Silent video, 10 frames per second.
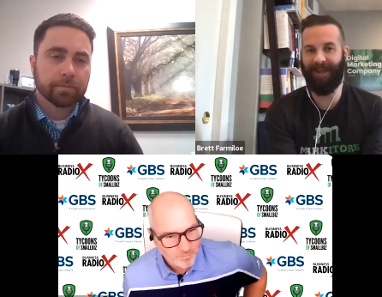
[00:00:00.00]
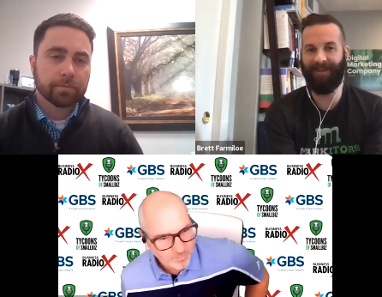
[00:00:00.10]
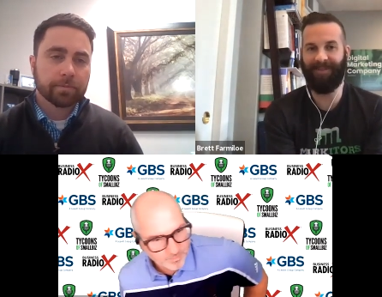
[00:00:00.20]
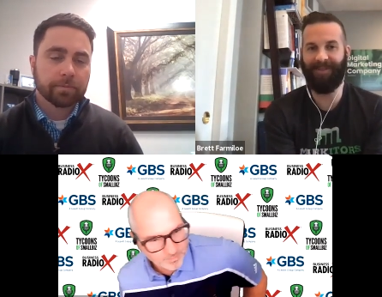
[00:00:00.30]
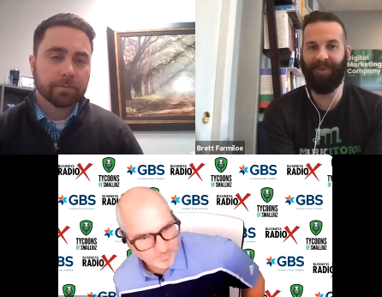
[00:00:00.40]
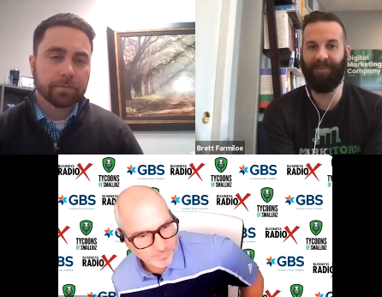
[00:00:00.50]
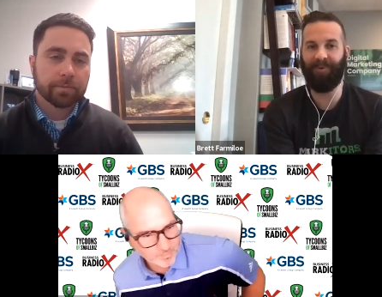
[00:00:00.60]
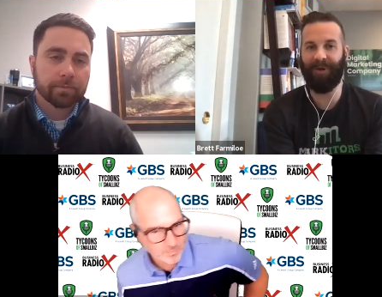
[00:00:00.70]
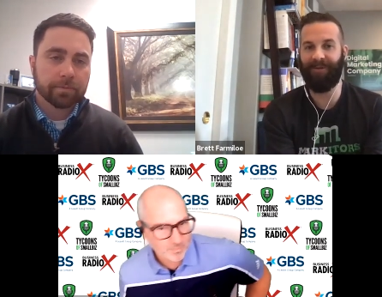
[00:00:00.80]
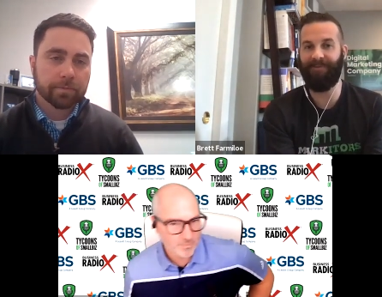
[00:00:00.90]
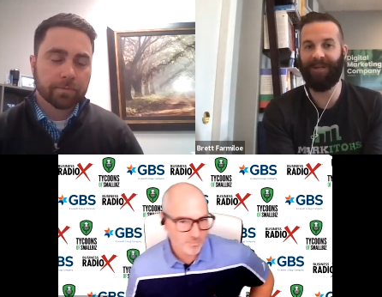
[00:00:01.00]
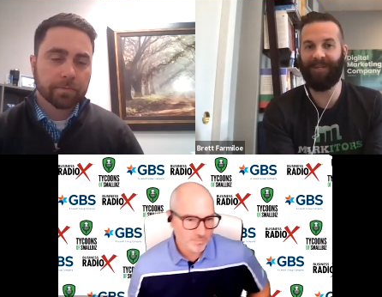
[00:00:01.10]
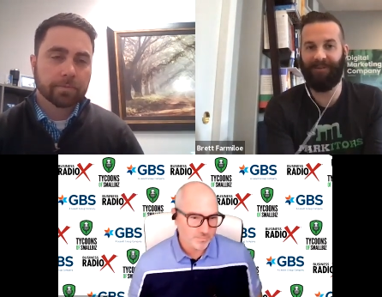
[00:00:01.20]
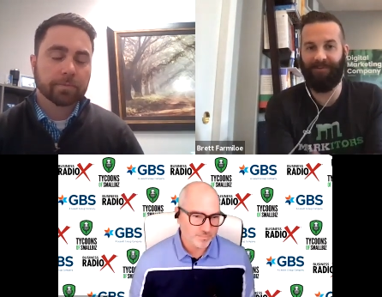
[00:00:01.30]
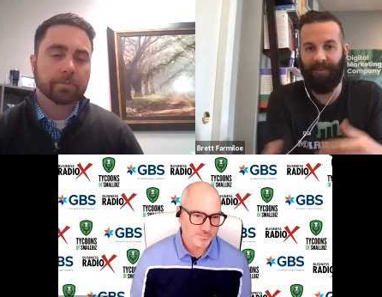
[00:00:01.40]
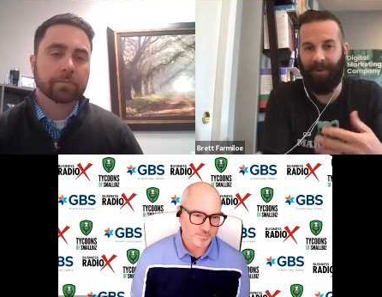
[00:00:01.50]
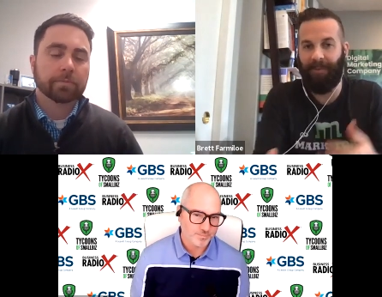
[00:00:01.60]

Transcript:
Speaker 1: that that people can invest in from a